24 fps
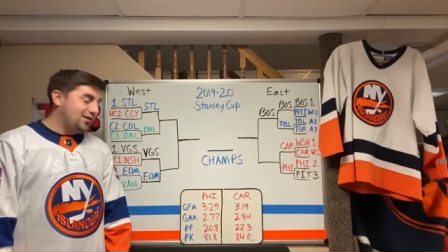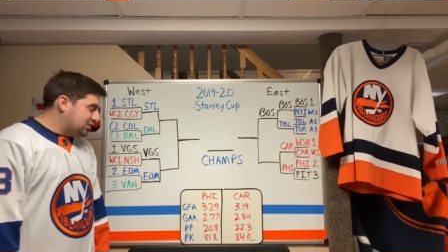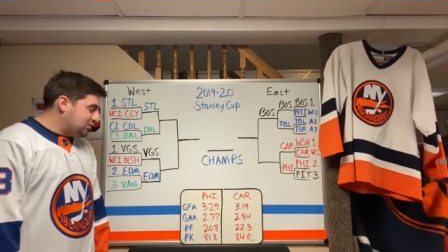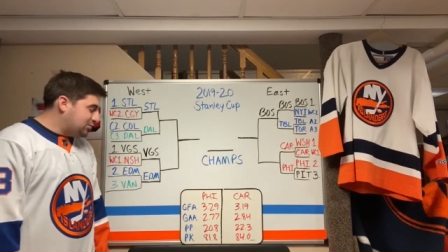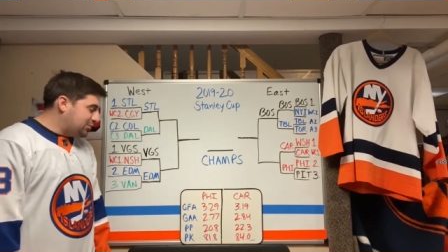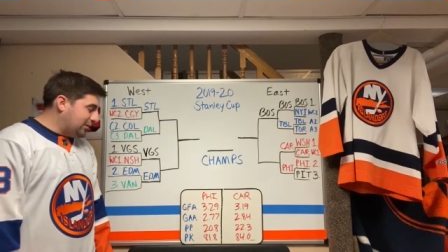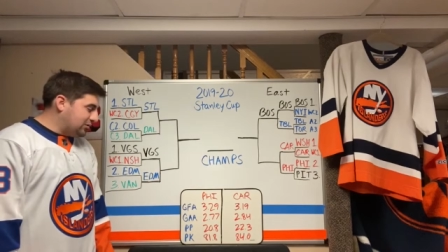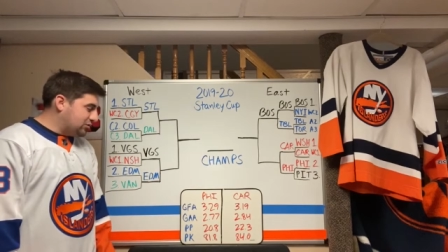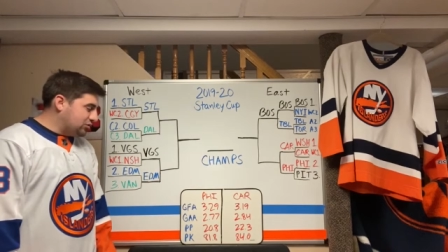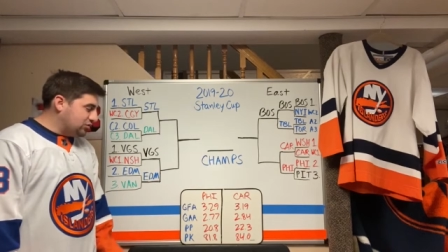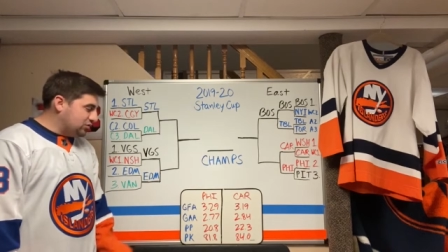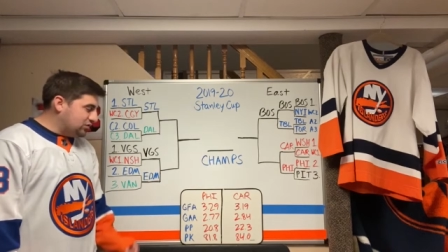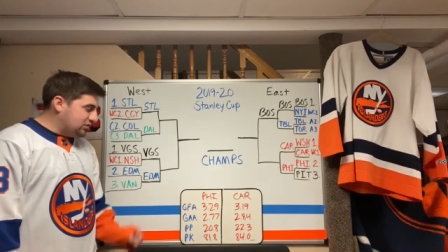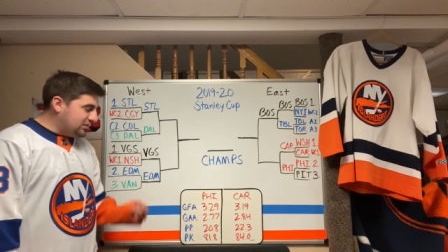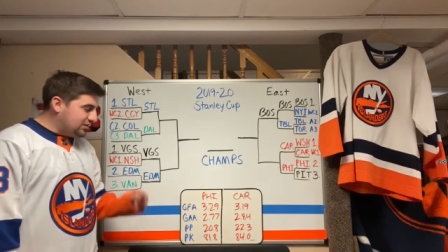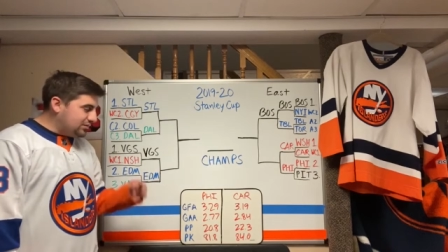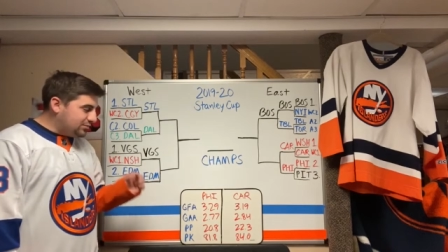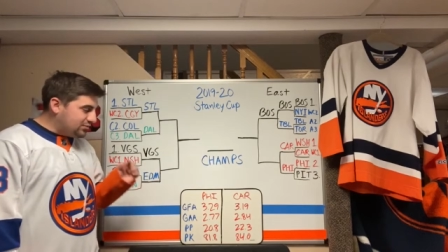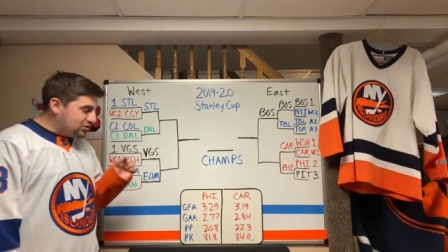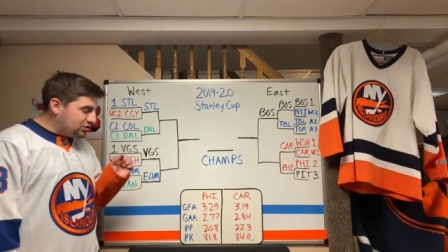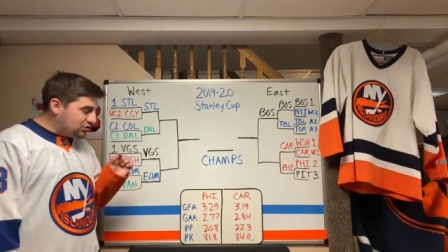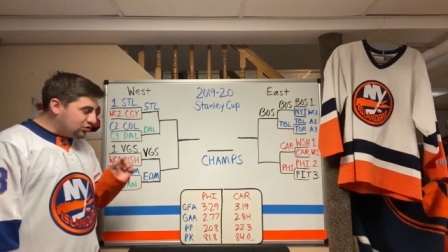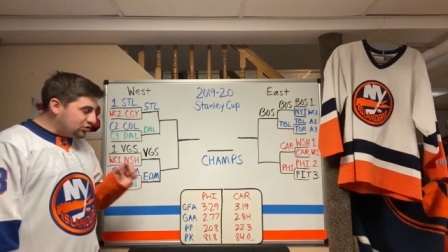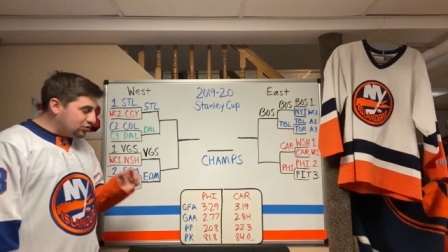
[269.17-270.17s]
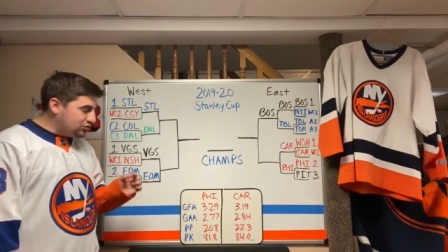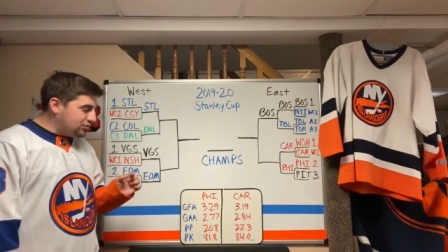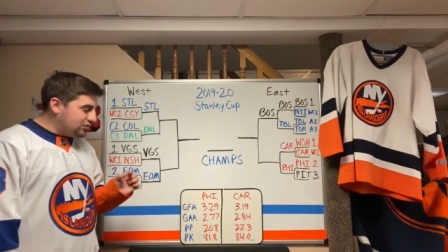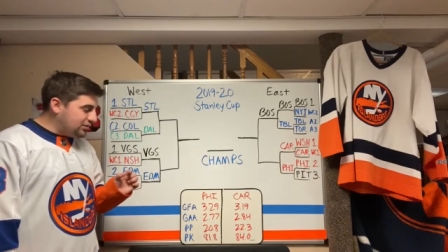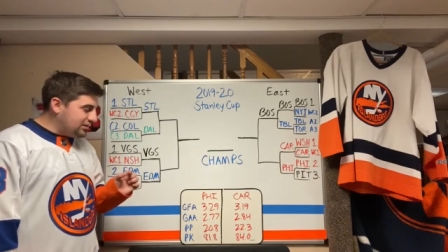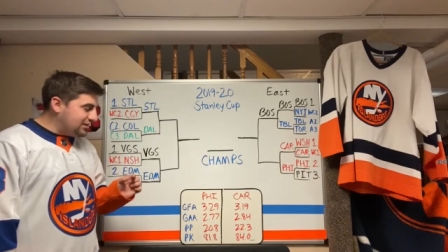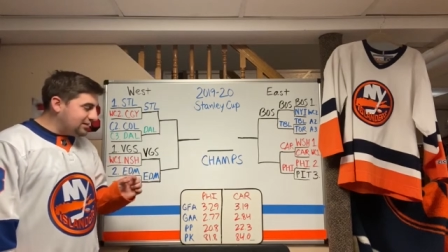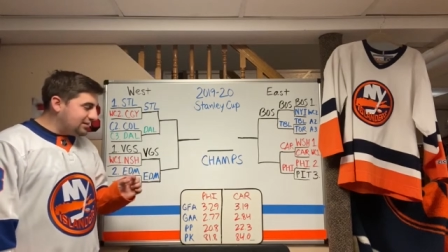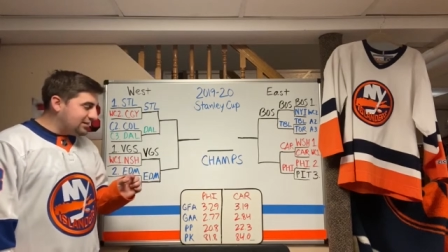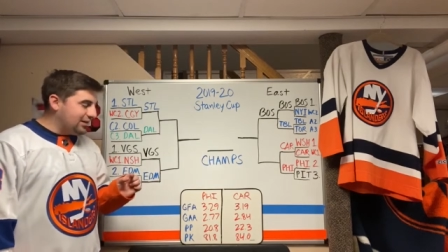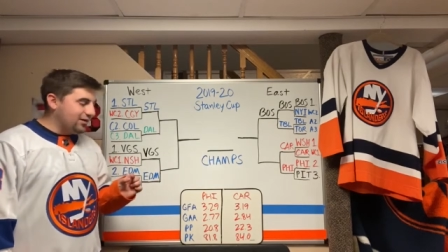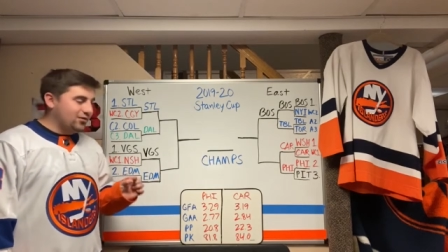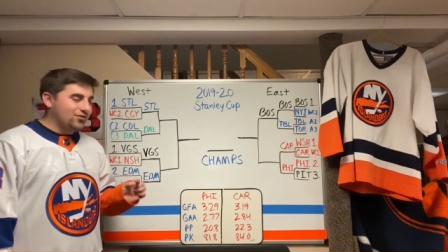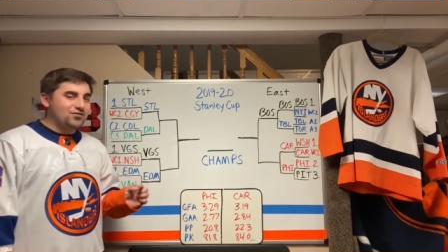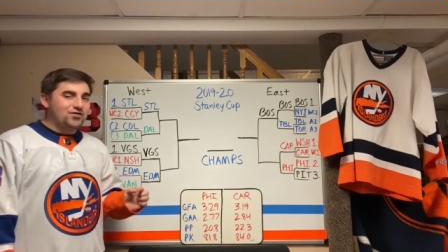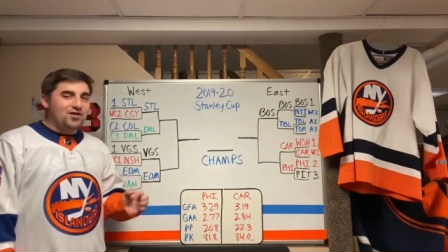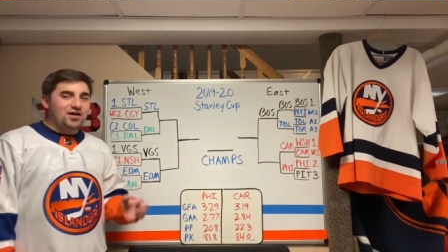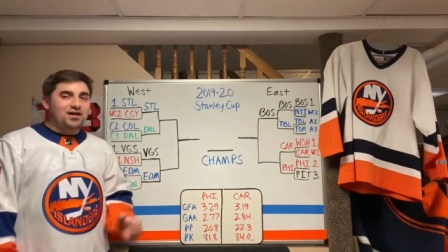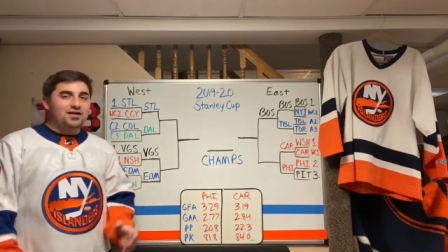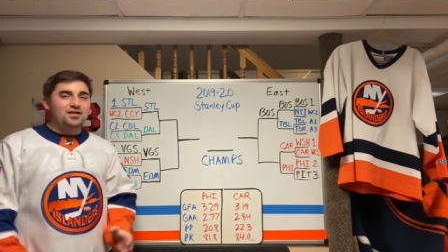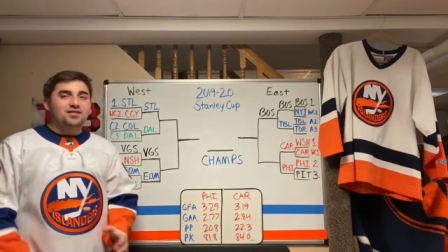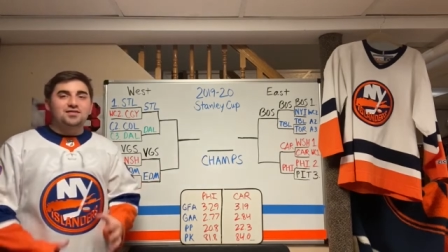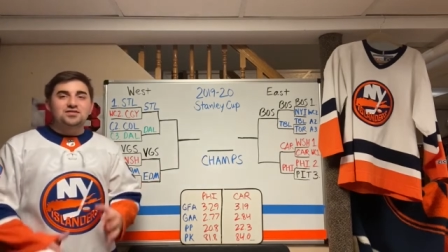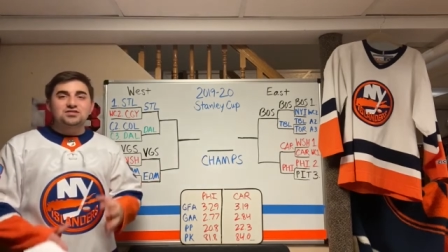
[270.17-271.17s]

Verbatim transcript: The special teams do lead Carolina.